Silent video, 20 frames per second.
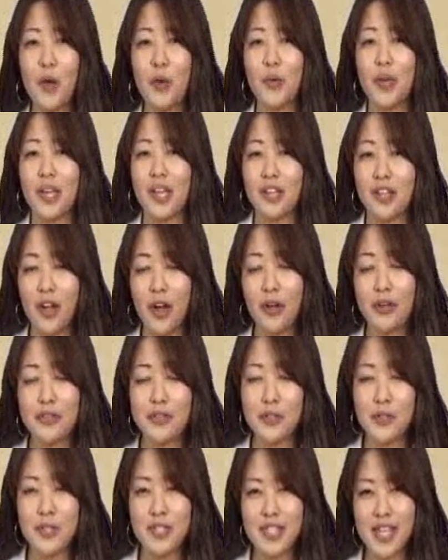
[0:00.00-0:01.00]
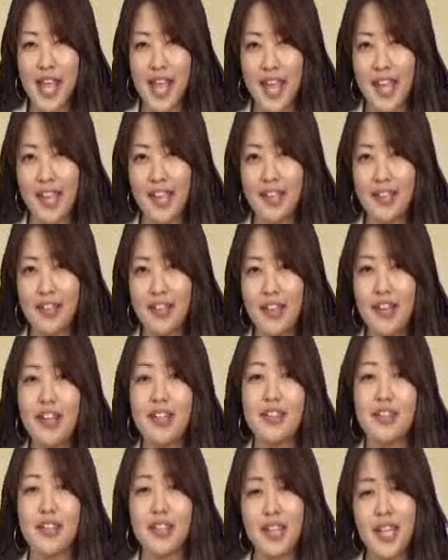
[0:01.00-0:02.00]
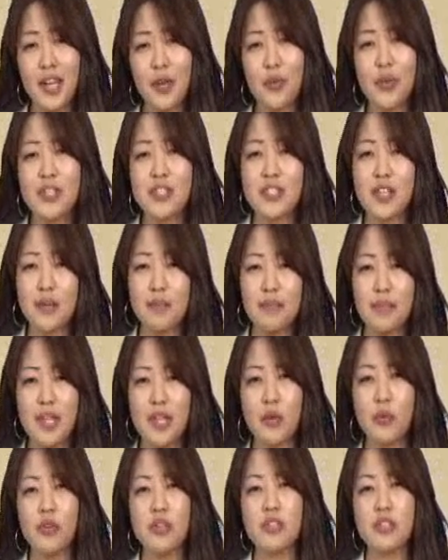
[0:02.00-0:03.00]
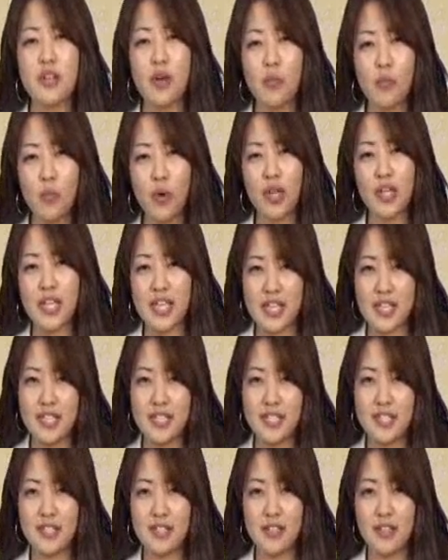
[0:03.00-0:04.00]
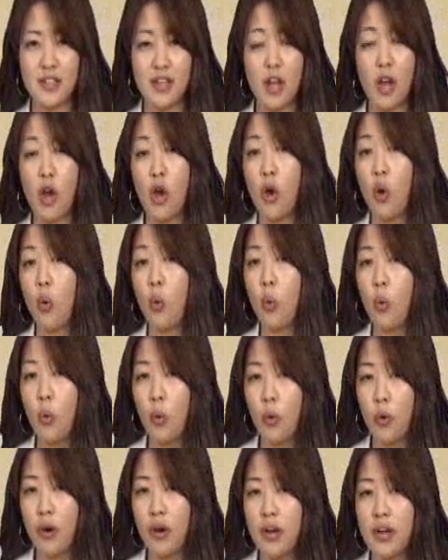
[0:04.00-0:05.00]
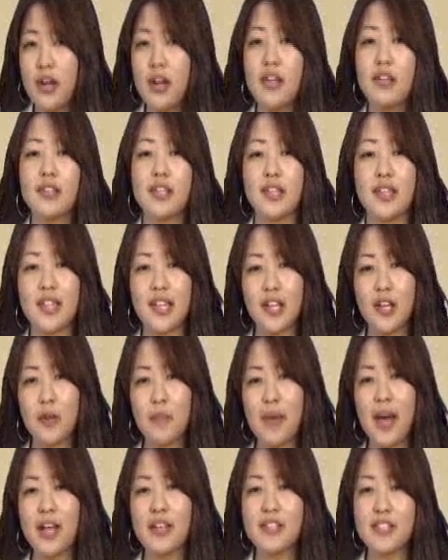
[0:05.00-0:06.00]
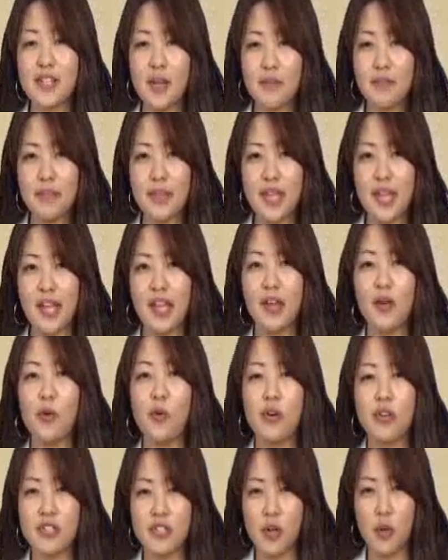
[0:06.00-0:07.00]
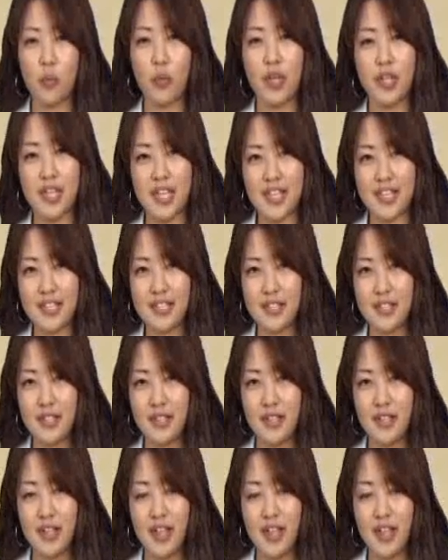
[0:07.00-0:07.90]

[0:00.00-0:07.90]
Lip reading: We can also say, the thing with something or someone is, or the thing about something or someone is.